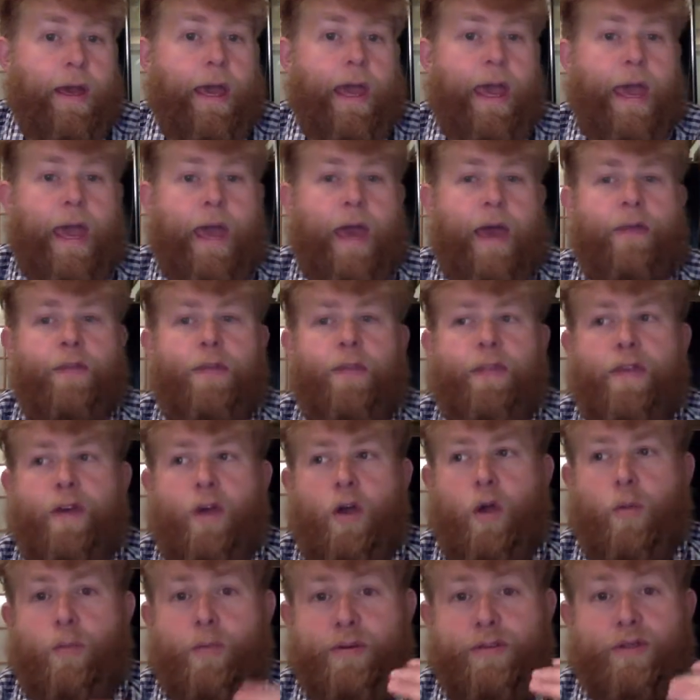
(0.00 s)
and
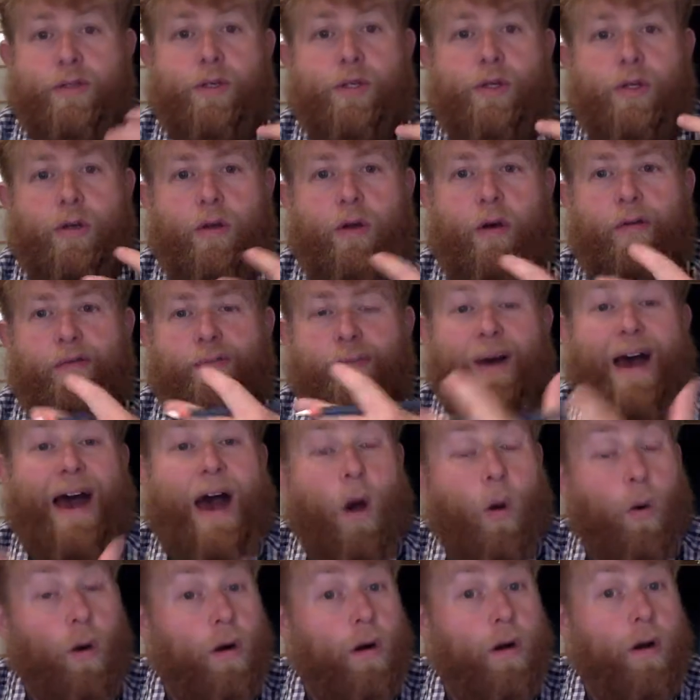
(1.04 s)
their position of
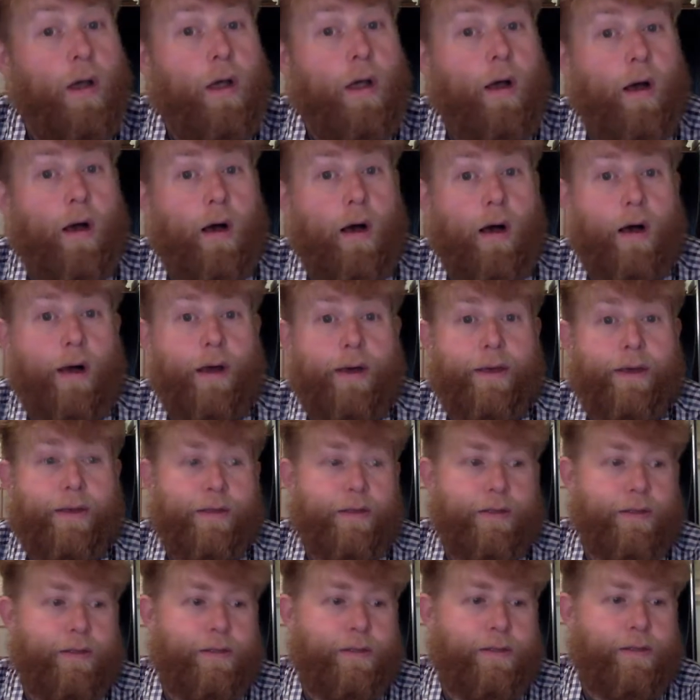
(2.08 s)
power
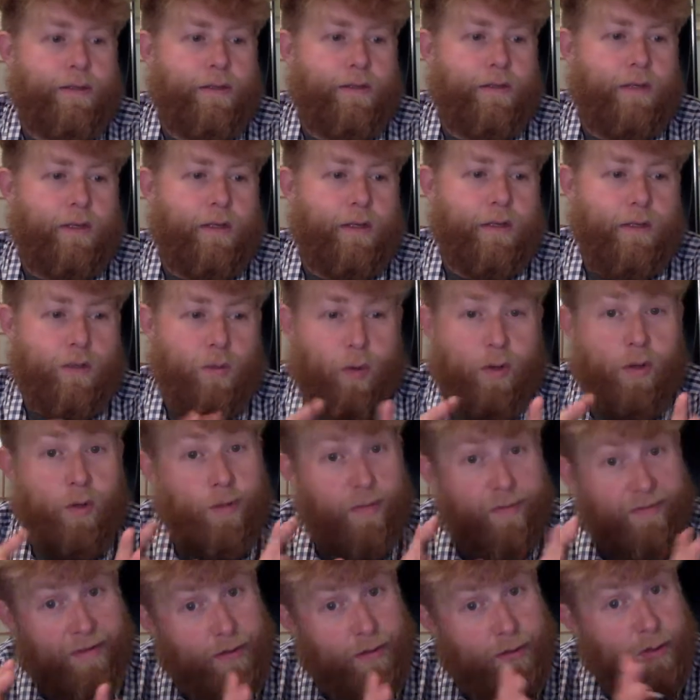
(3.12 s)
is going to
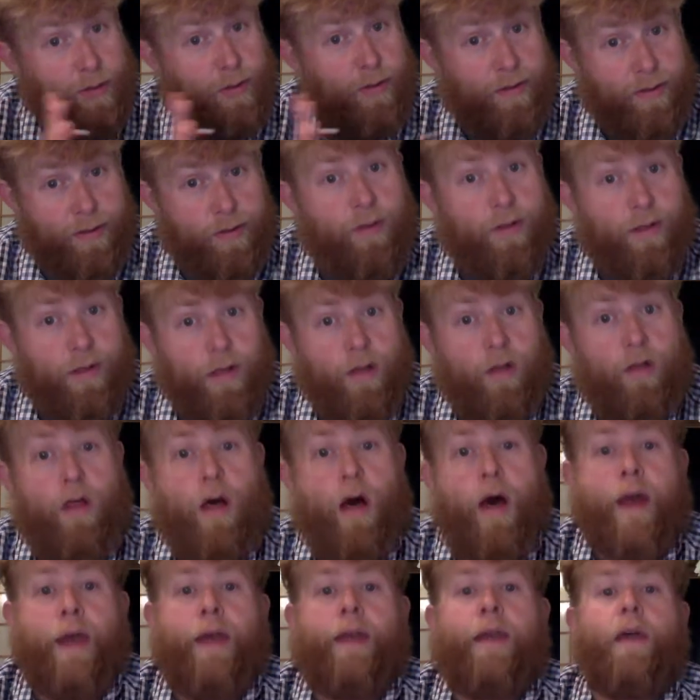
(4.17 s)
eventually, it's going to
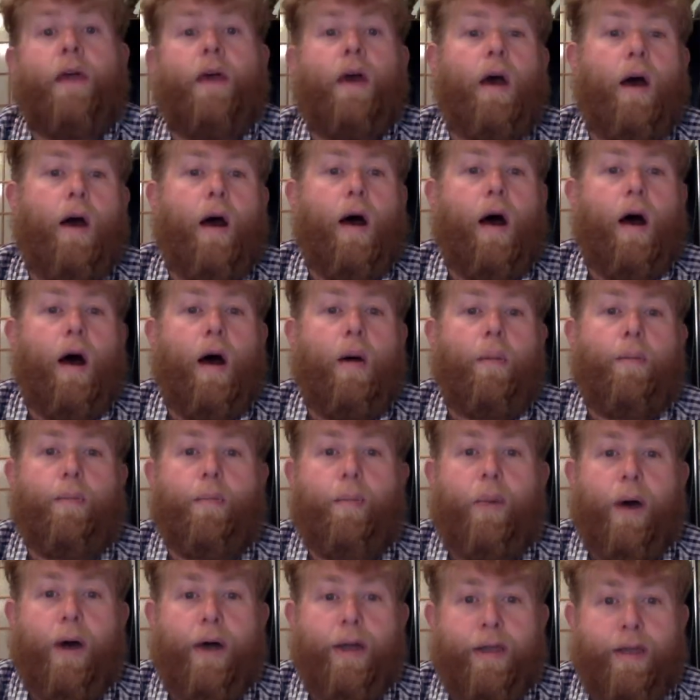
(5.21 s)
decline.
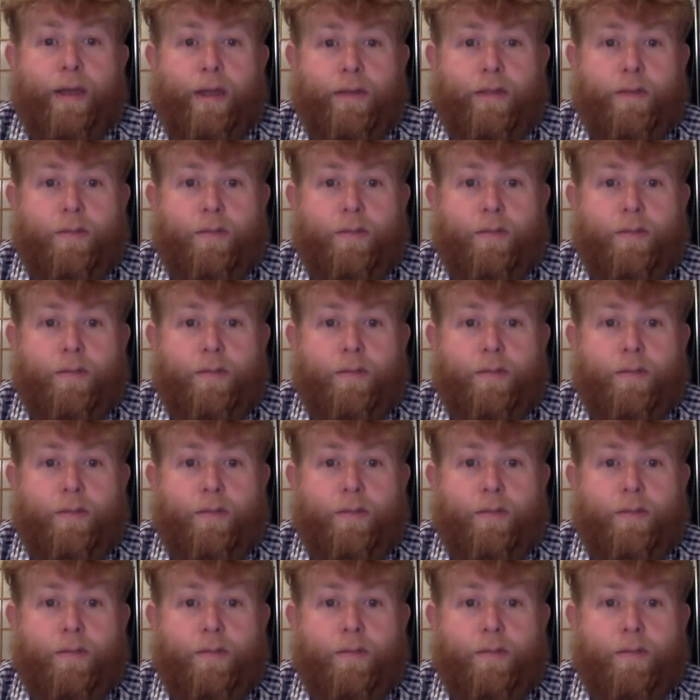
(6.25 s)
But it's